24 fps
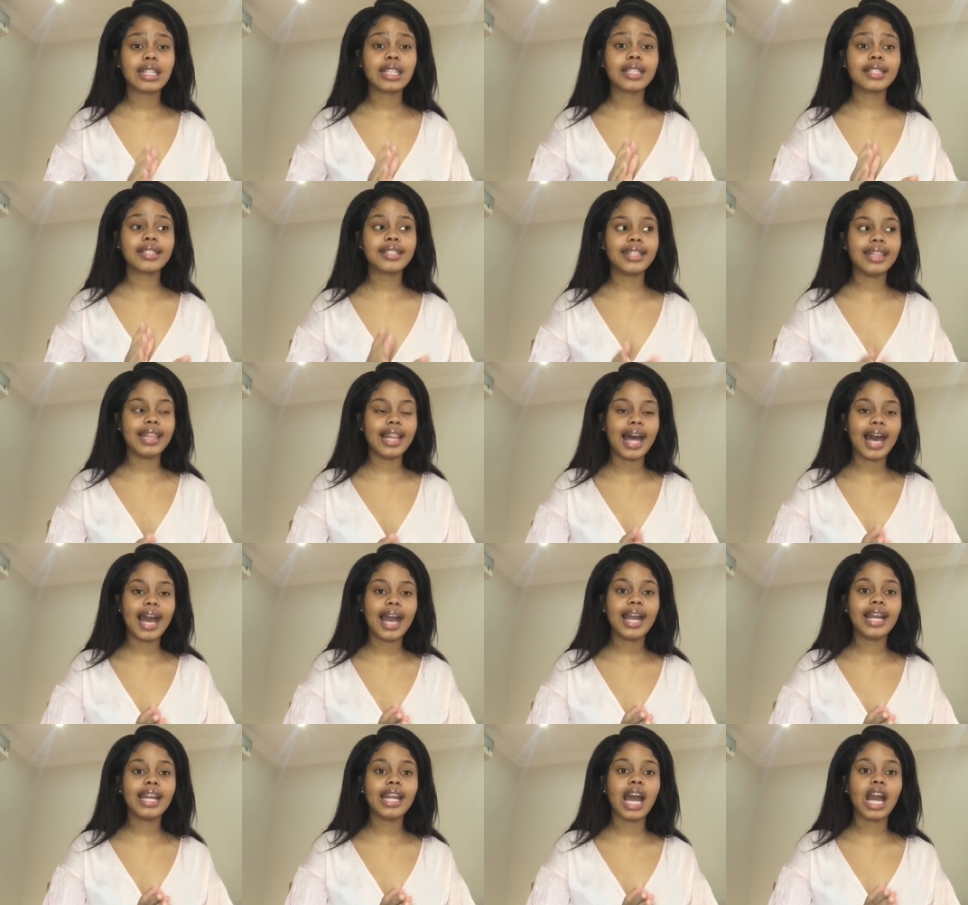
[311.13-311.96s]
this
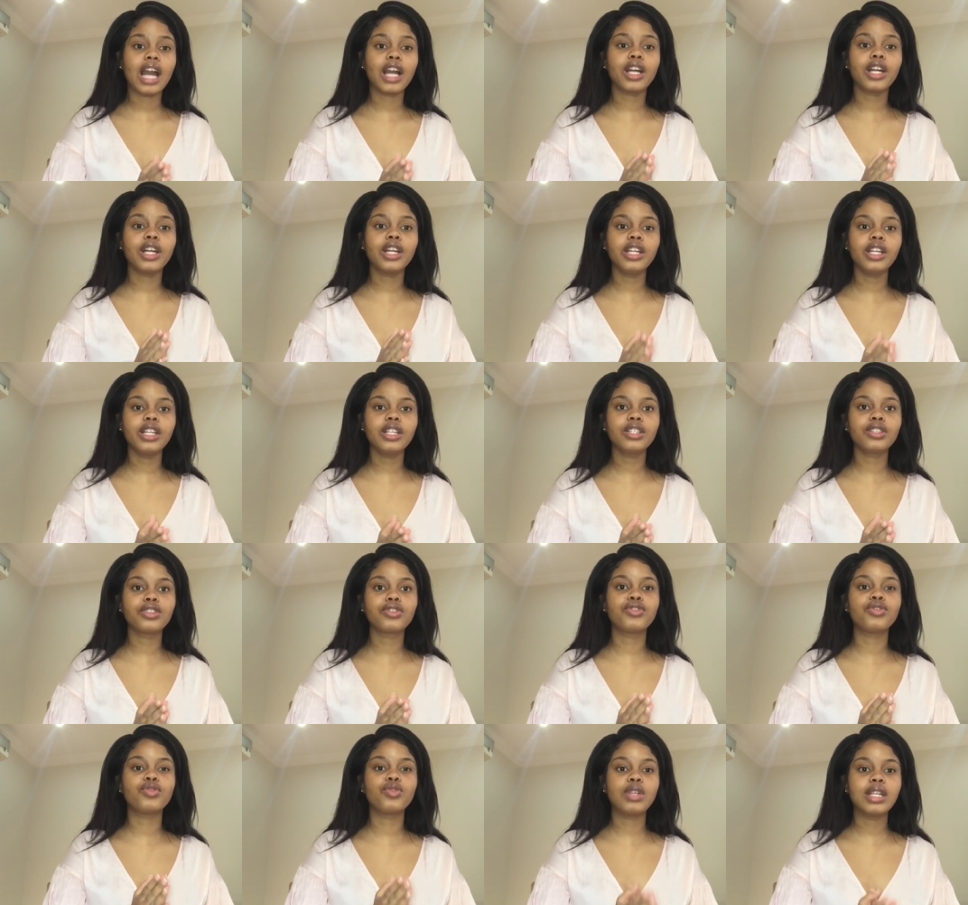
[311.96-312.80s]
line I couldn't
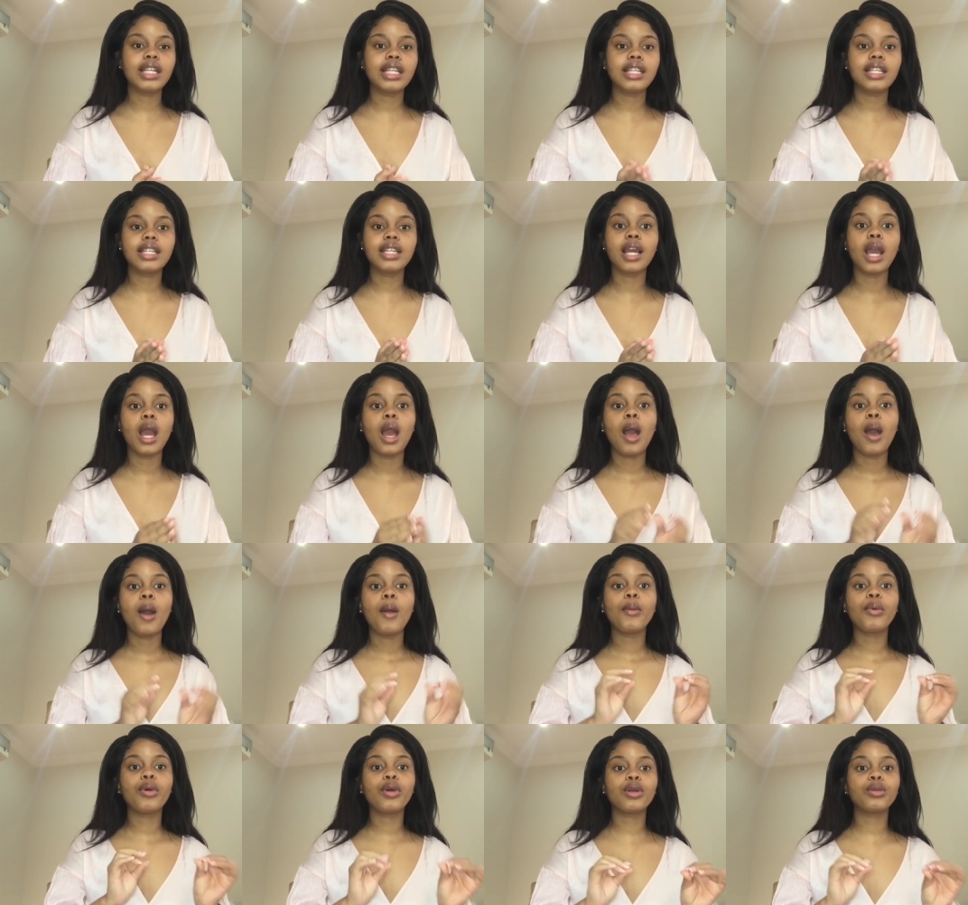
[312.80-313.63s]
really
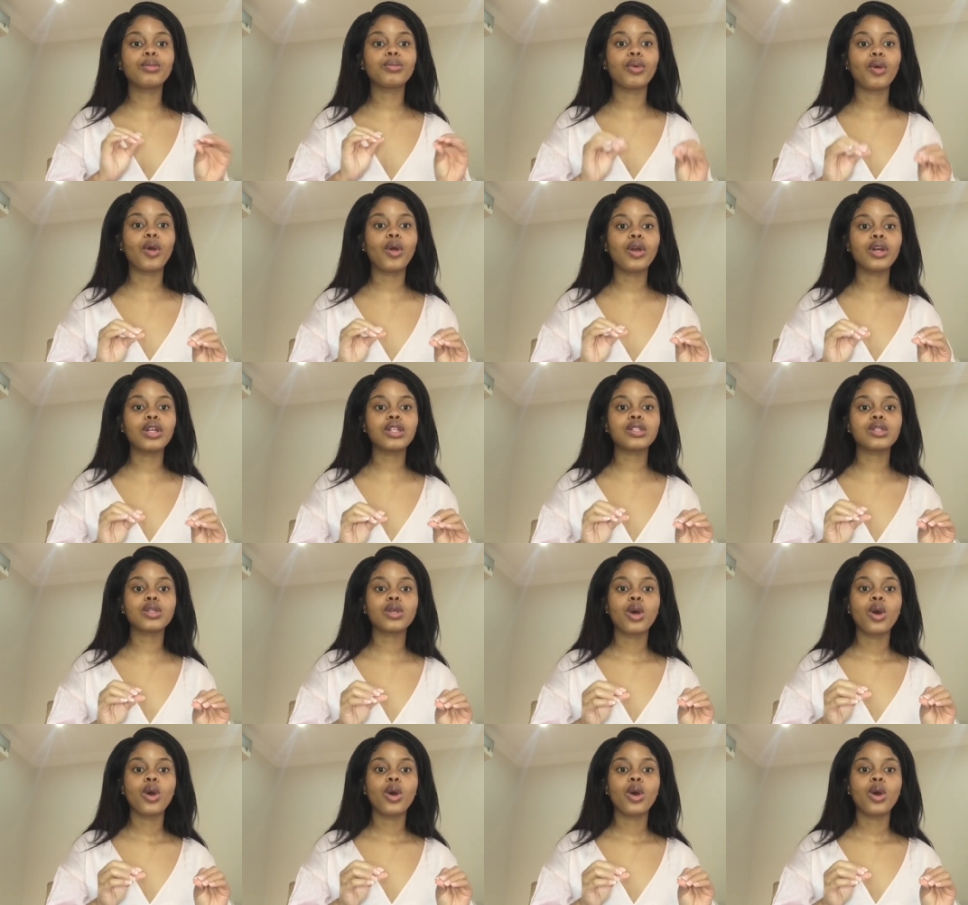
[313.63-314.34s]
pinpoint